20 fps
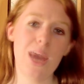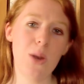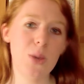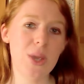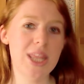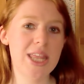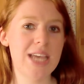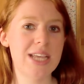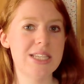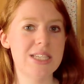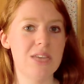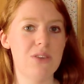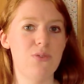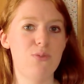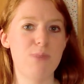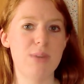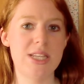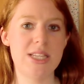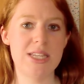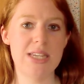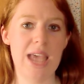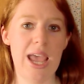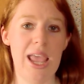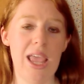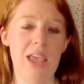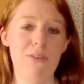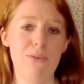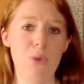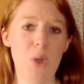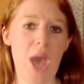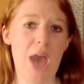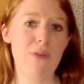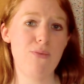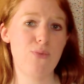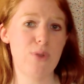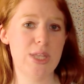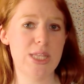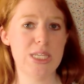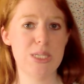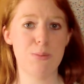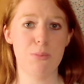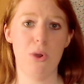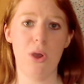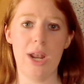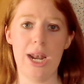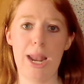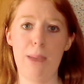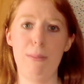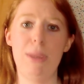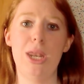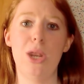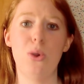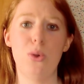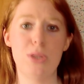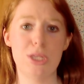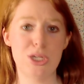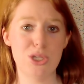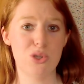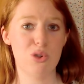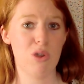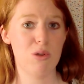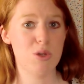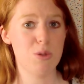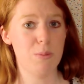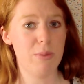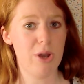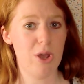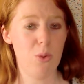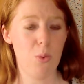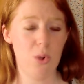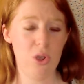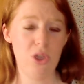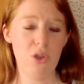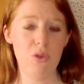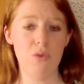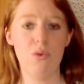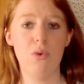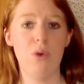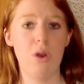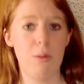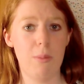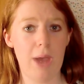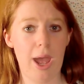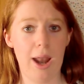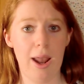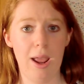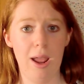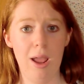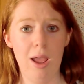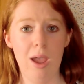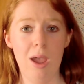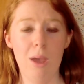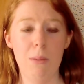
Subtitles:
Anyway, that's it for me today. If you have read this book, let me know in the description below what you thought about it,